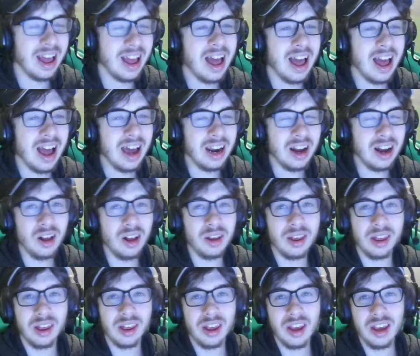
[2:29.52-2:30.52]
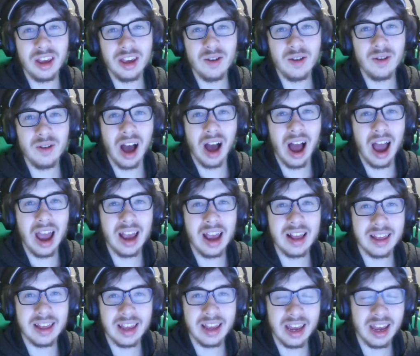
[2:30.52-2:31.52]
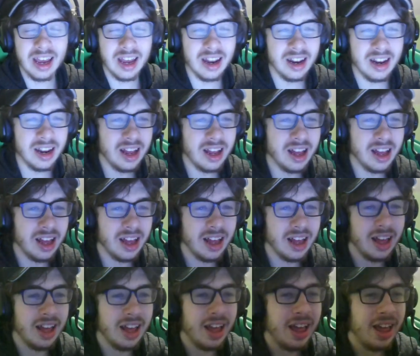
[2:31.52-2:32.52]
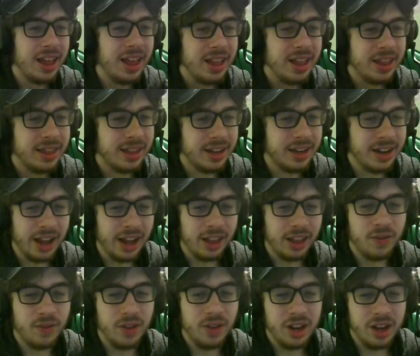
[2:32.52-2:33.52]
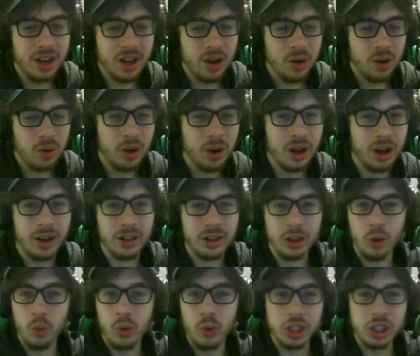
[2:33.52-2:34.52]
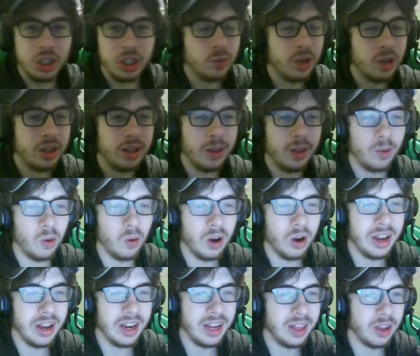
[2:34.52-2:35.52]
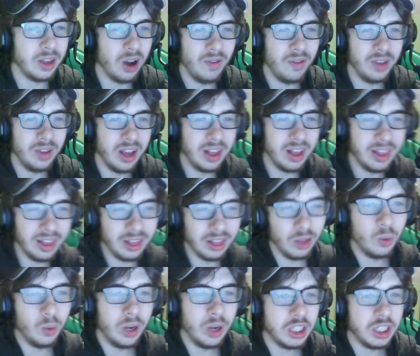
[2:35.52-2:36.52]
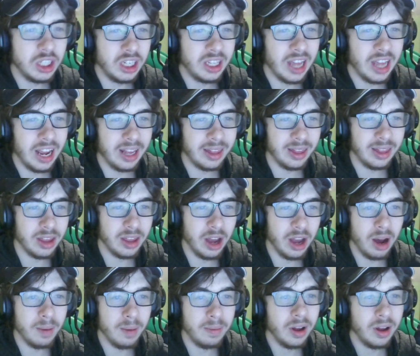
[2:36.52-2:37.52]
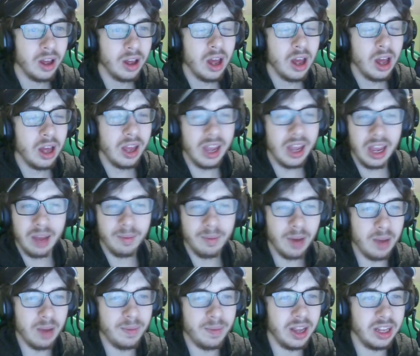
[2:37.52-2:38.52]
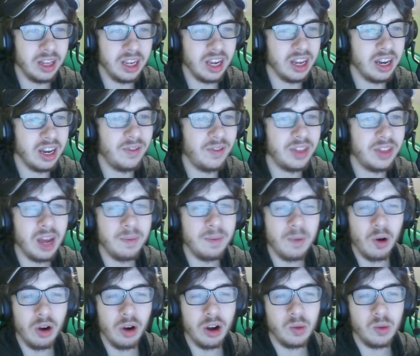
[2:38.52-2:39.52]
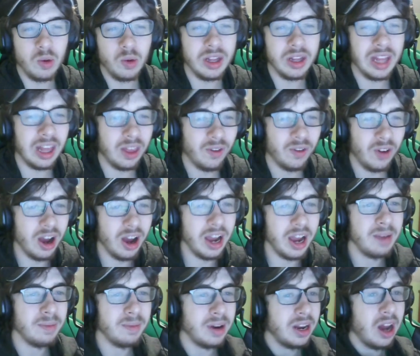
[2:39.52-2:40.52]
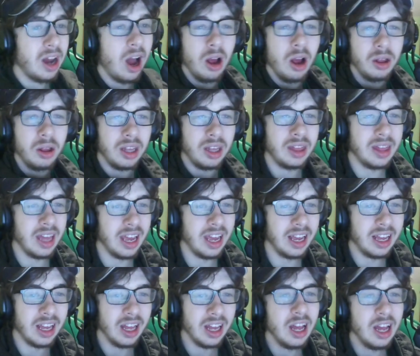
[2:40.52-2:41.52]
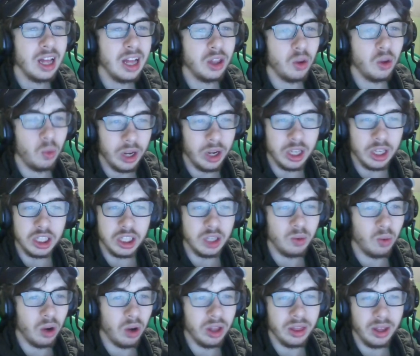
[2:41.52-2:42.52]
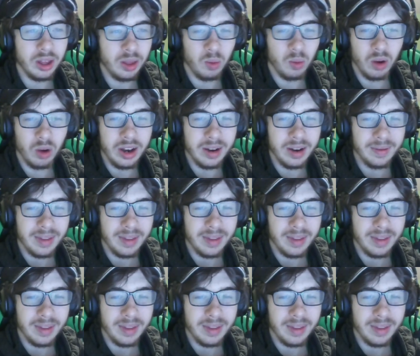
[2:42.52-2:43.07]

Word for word: And I'll see you guys in the next video. Luigi won this one, it's obvious. Luigi takes the dub, in my opinion. If you think Mario won, that's fine, but I honestly think Luigi won this one.